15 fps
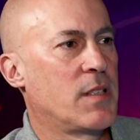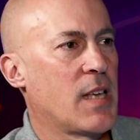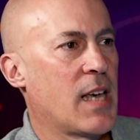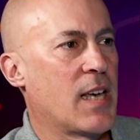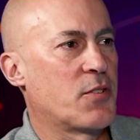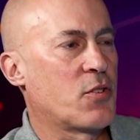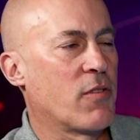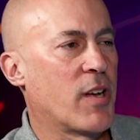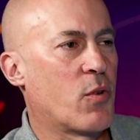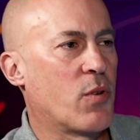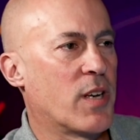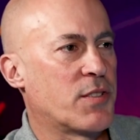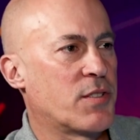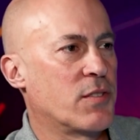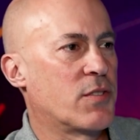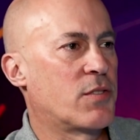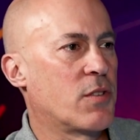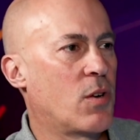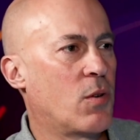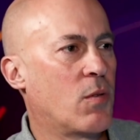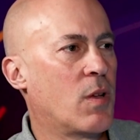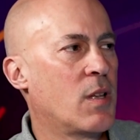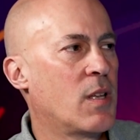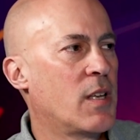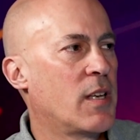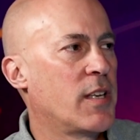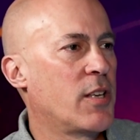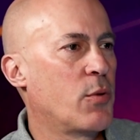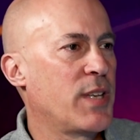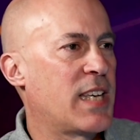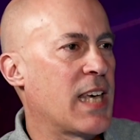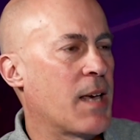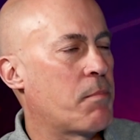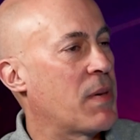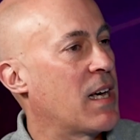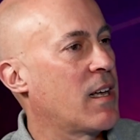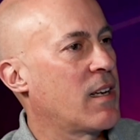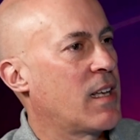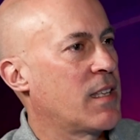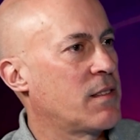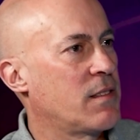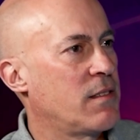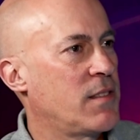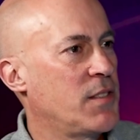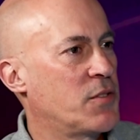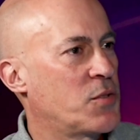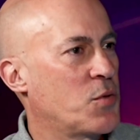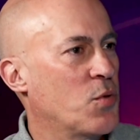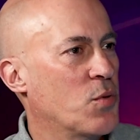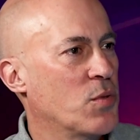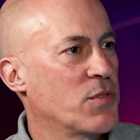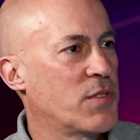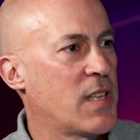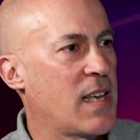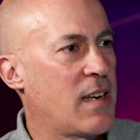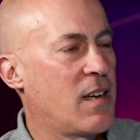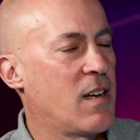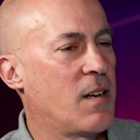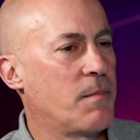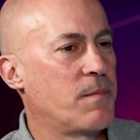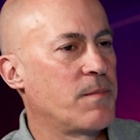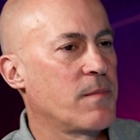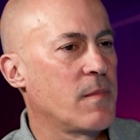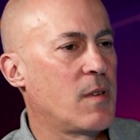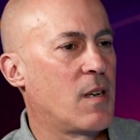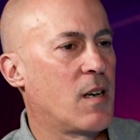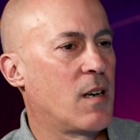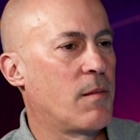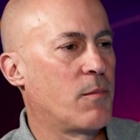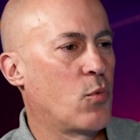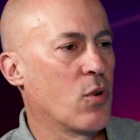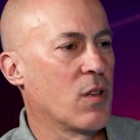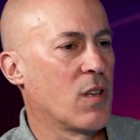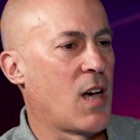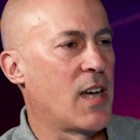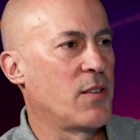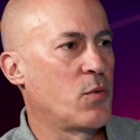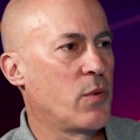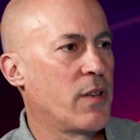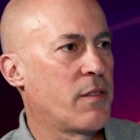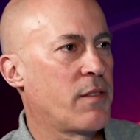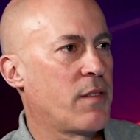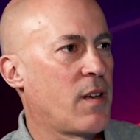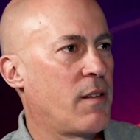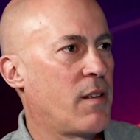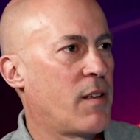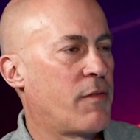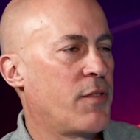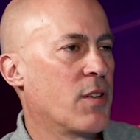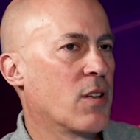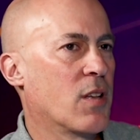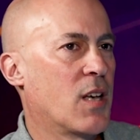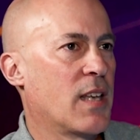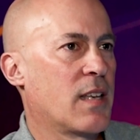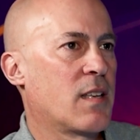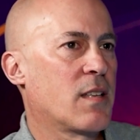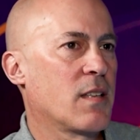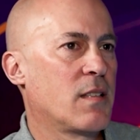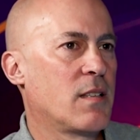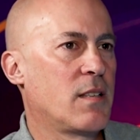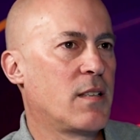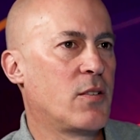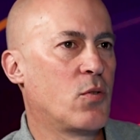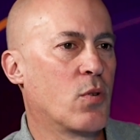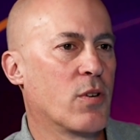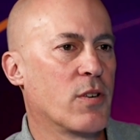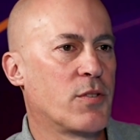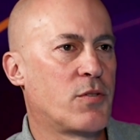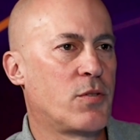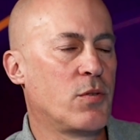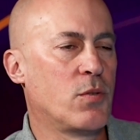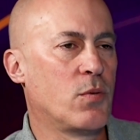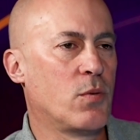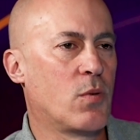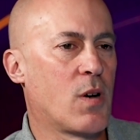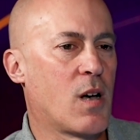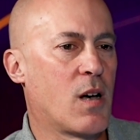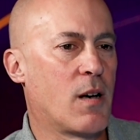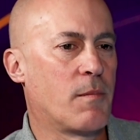Yeah, that's a great question. So we camp out at these schools that we're aligned with. I feel like in order to